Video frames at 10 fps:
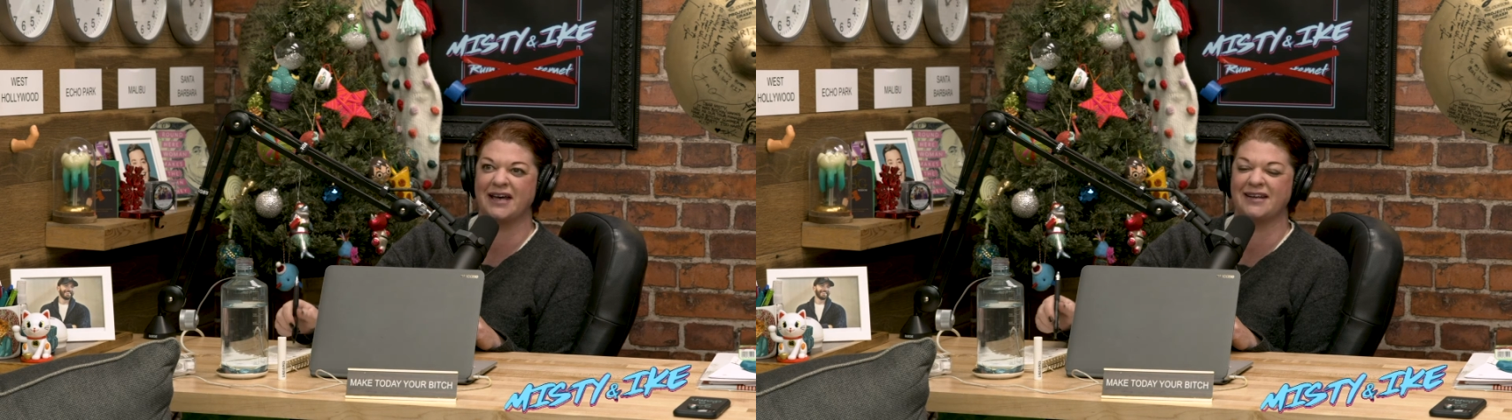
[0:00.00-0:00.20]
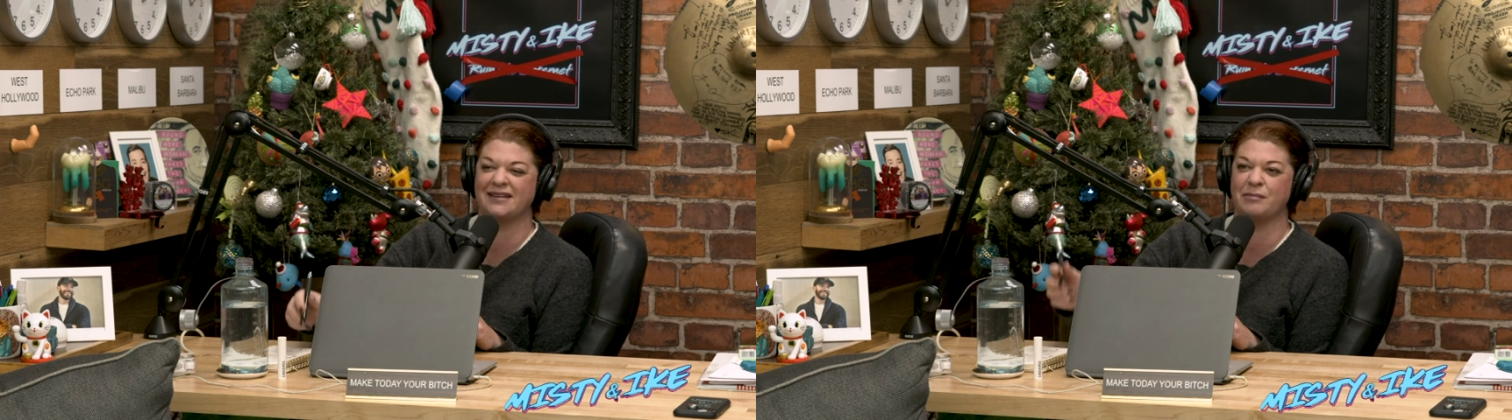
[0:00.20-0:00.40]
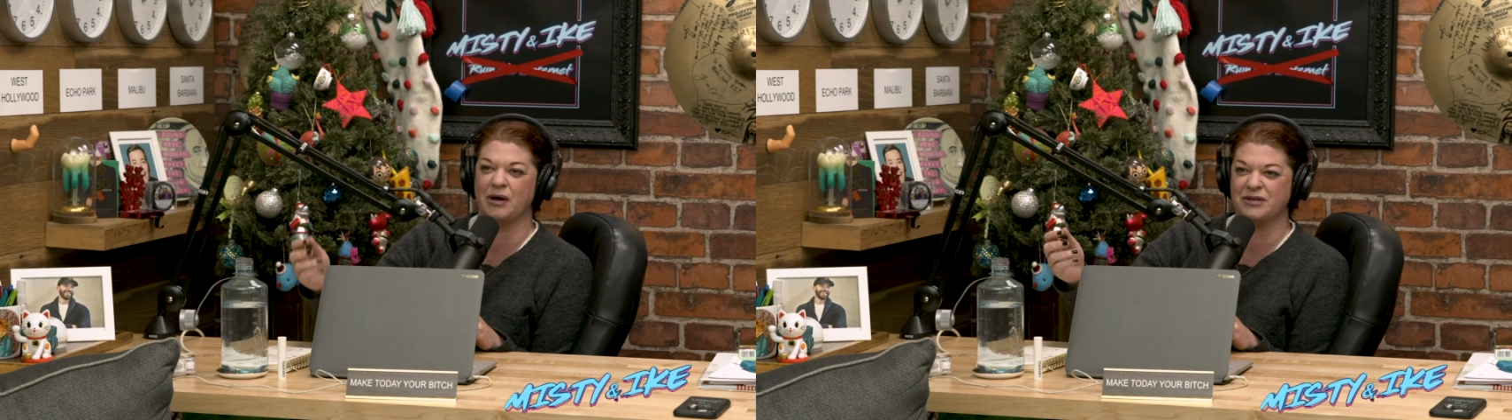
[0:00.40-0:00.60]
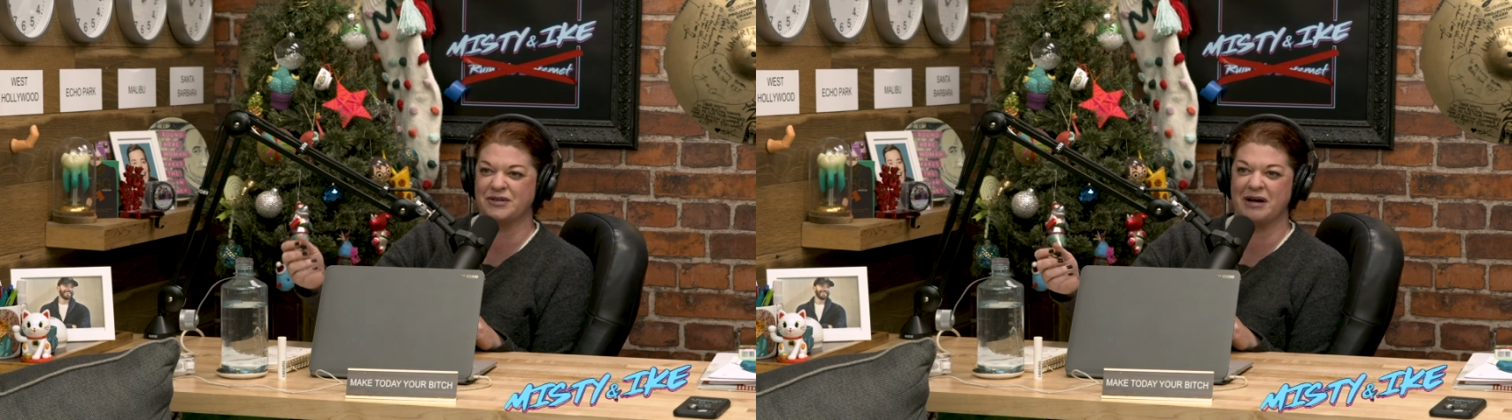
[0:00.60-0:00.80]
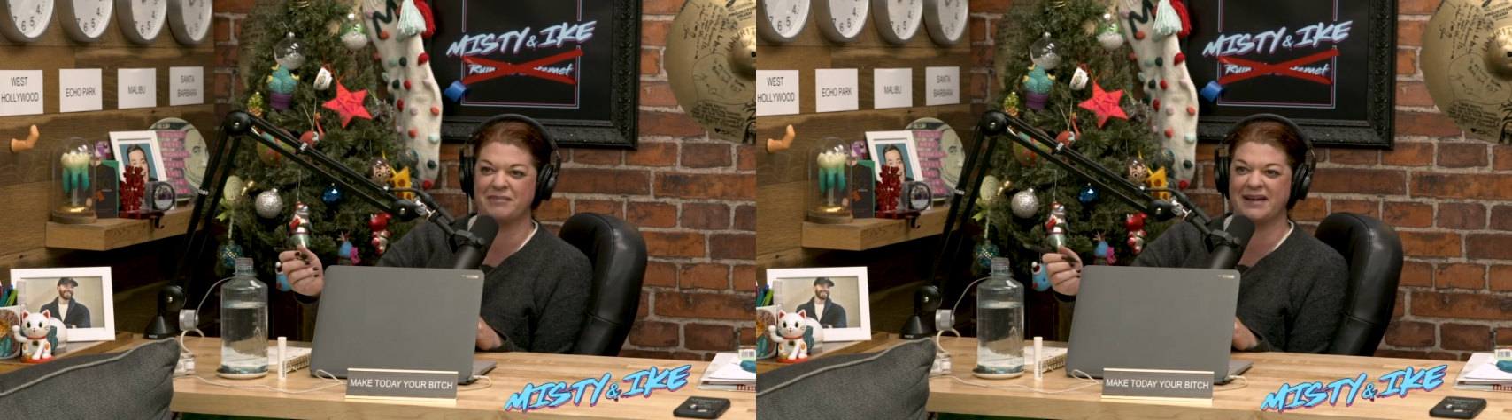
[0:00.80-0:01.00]
and the ball
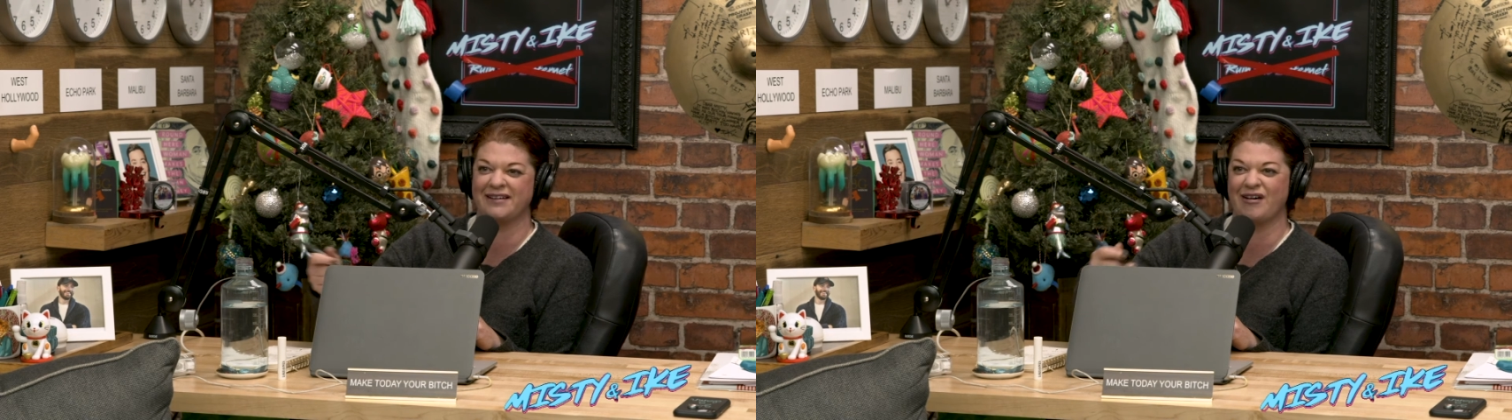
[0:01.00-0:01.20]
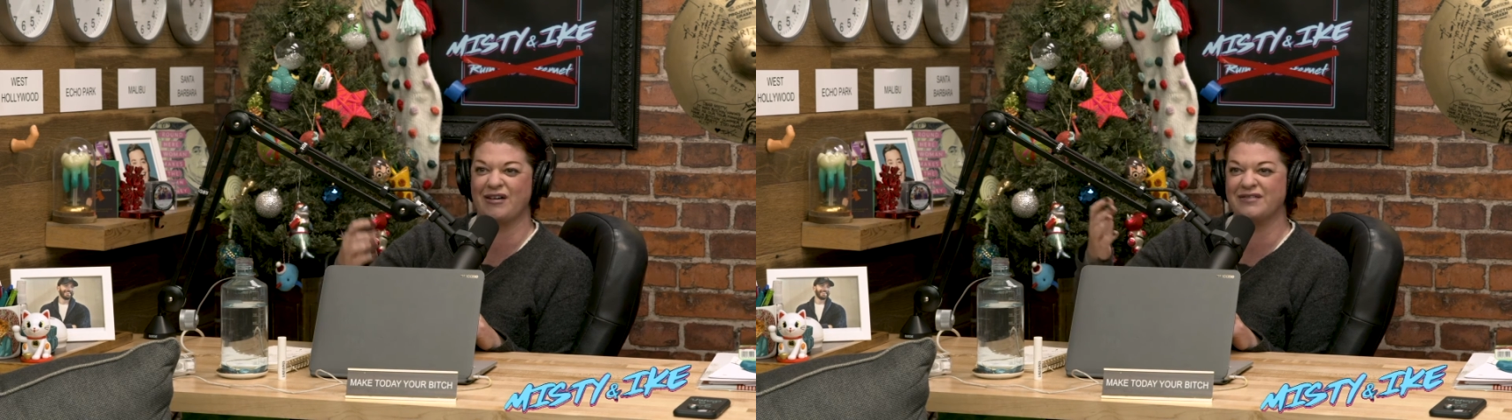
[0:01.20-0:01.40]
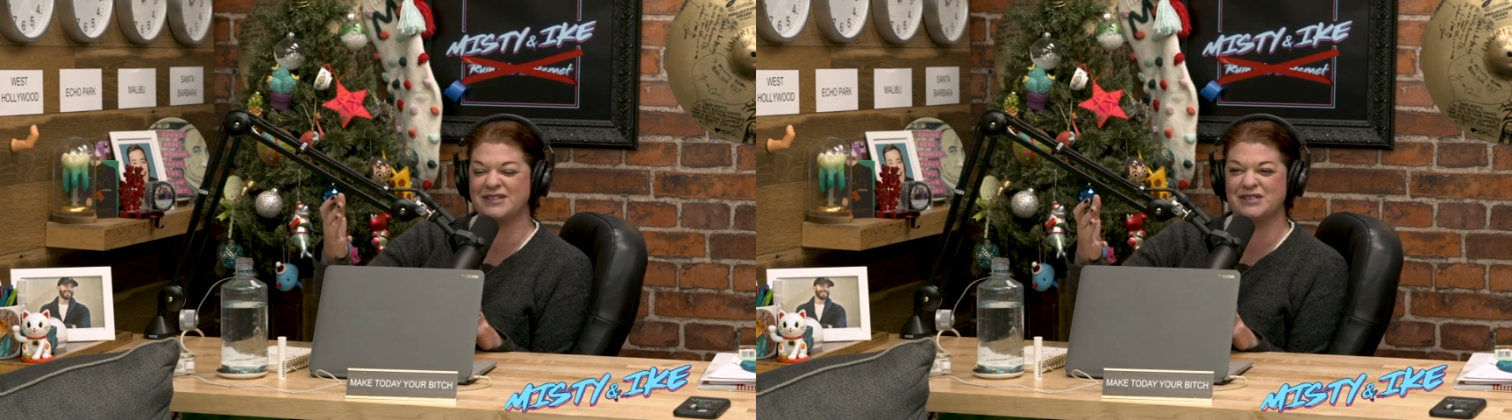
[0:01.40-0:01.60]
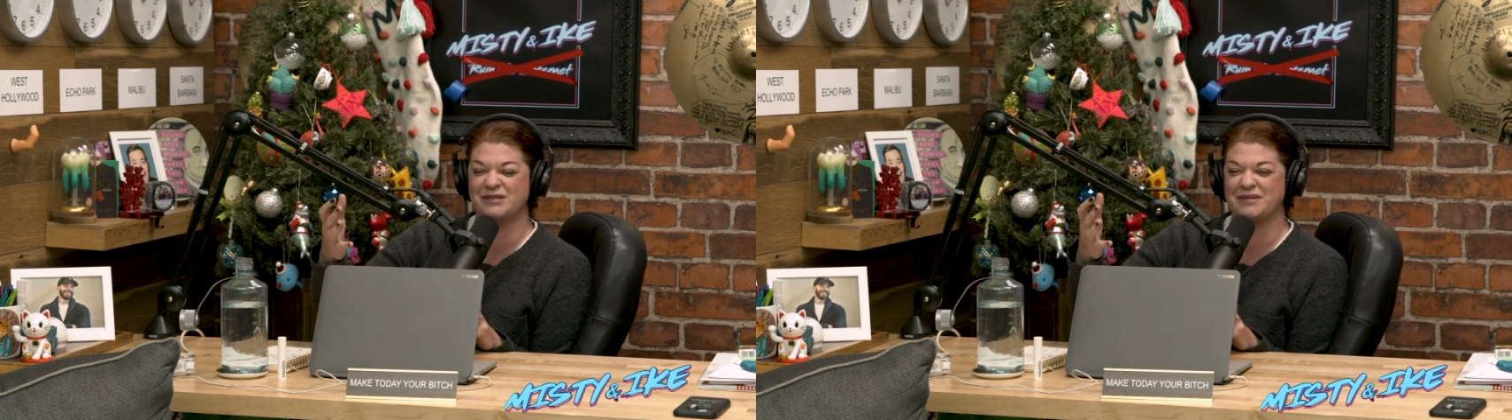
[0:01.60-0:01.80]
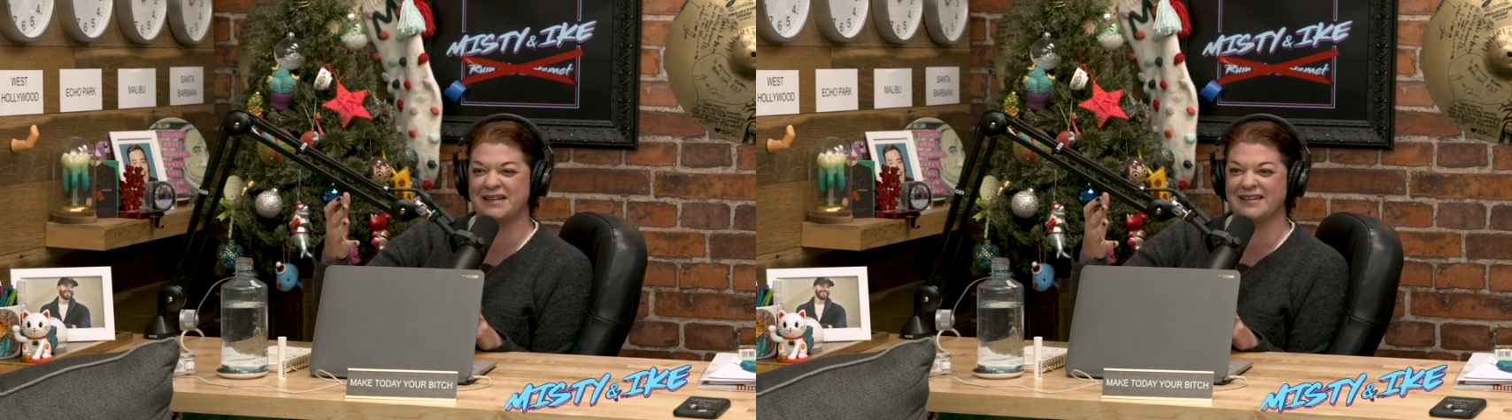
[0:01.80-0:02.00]
dropping, and all of us
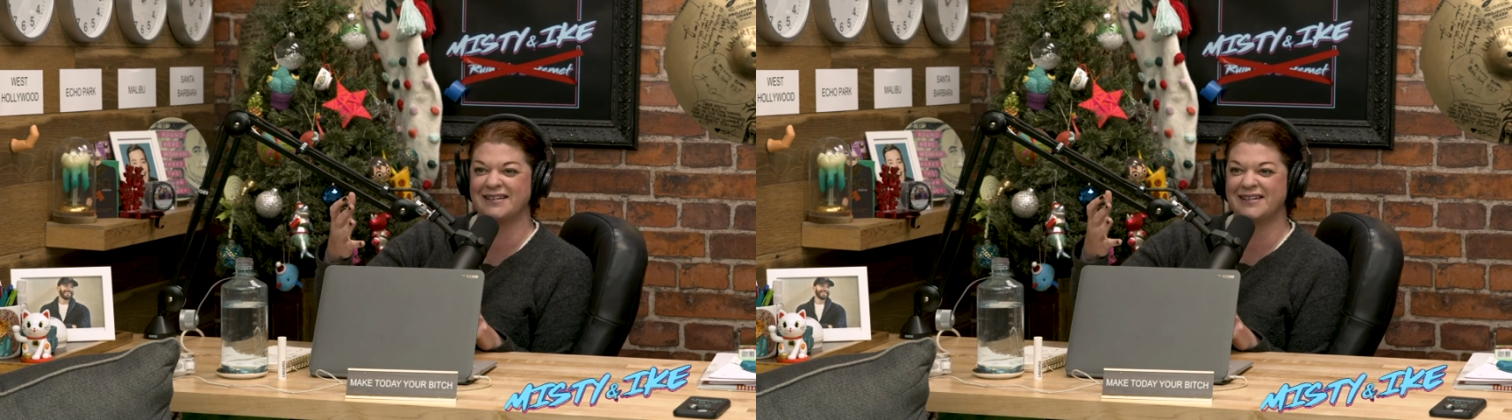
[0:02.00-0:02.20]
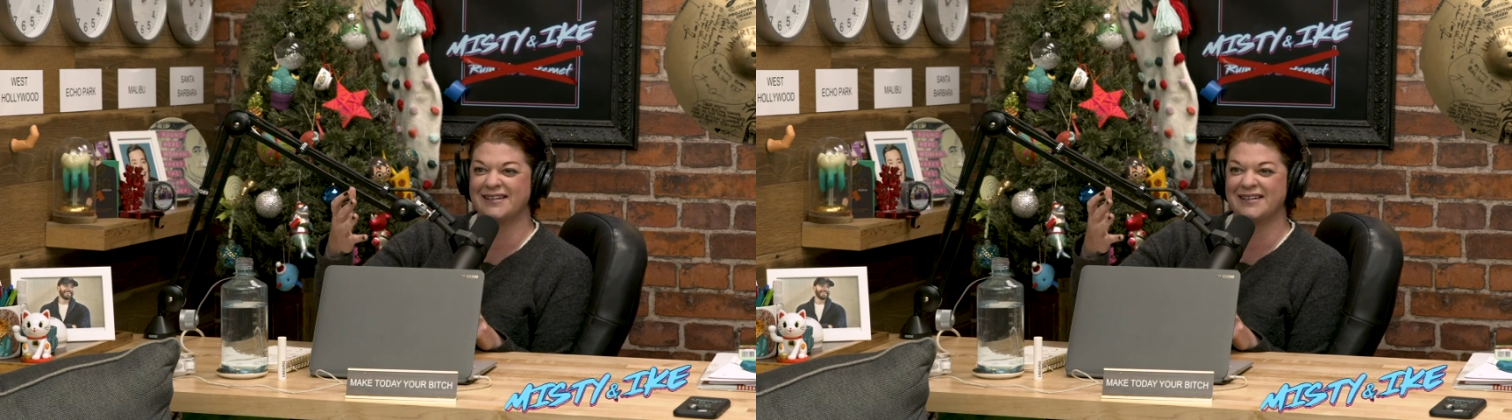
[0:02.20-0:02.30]
just being